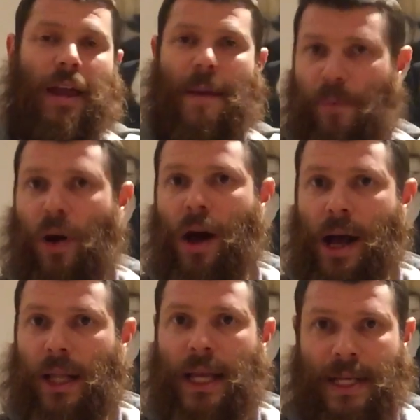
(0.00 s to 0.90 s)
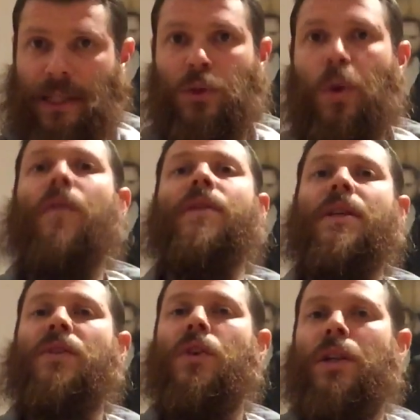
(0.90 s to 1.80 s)
empire lasted 12
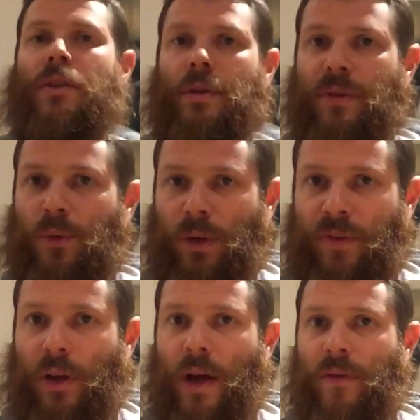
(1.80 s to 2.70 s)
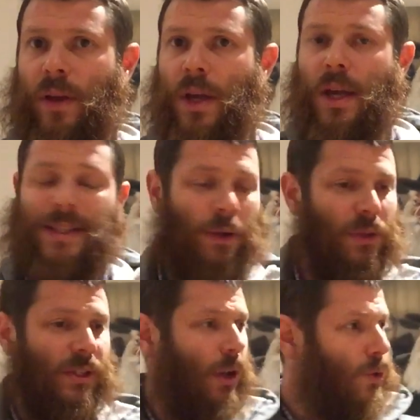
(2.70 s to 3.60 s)
years, 33 to 45. So on
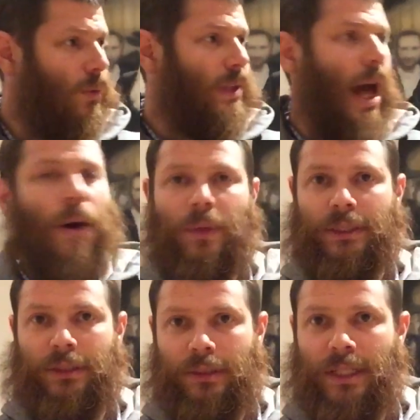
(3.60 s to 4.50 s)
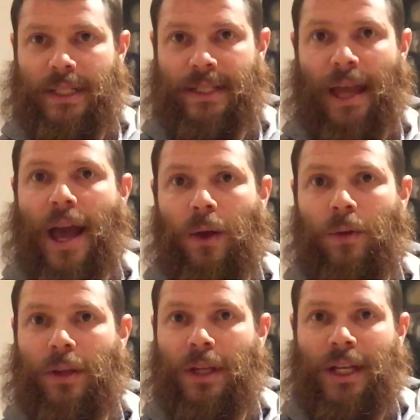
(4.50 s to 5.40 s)
the social Darwin
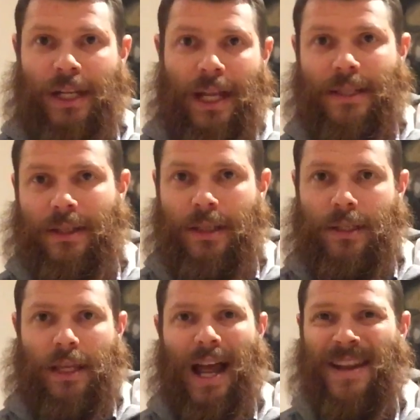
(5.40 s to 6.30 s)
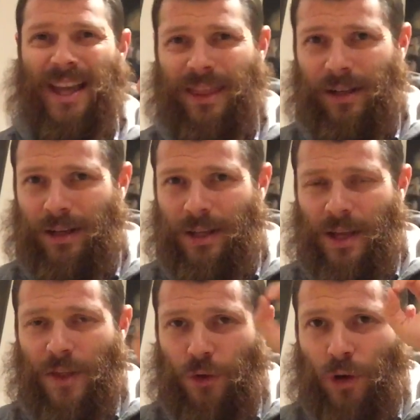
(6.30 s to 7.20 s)
scale, Nazis are nothing.
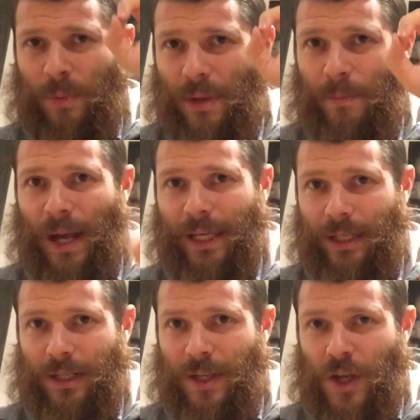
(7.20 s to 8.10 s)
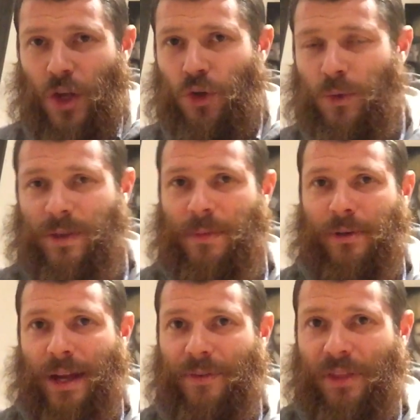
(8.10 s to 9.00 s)
They're a drop in the bucket. Jews have been
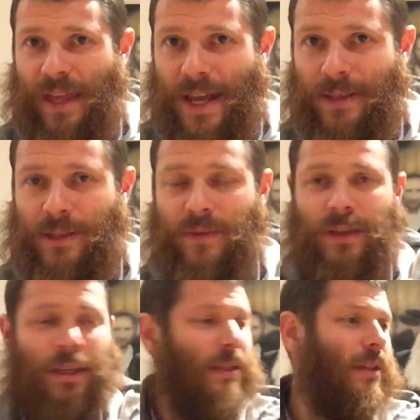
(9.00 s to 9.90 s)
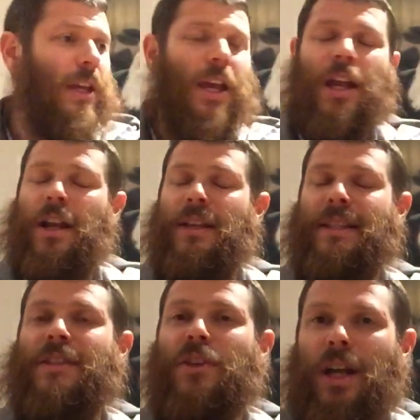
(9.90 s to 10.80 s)
around for thousands of years.
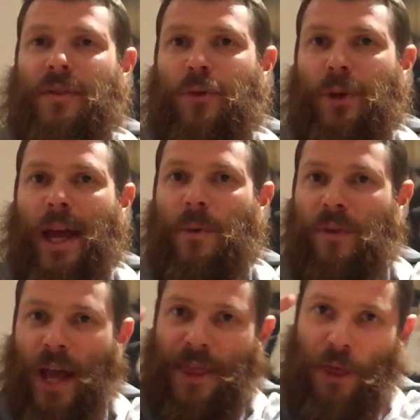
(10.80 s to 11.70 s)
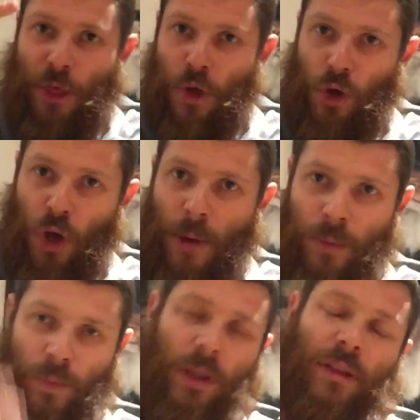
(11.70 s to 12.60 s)
Since 1948, we've had the third
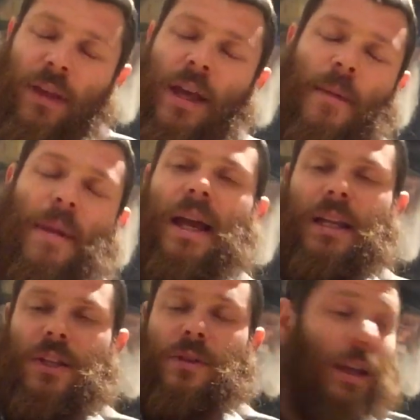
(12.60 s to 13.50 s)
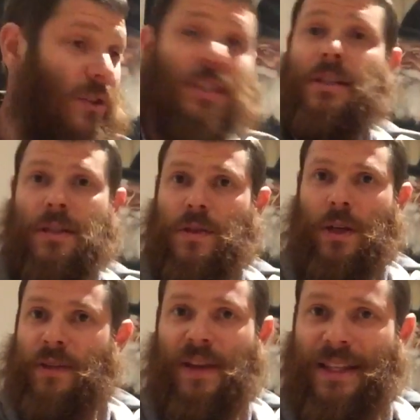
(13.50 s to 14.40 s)
Commonwealth back in Israel. Just in
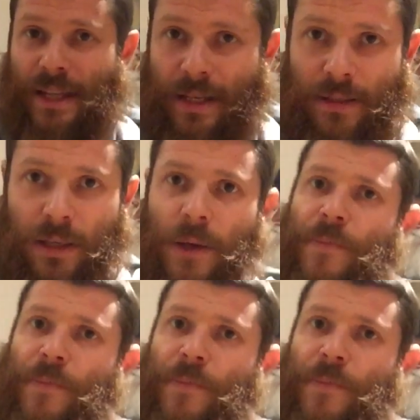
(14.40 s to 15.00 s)
Israel is fantastic.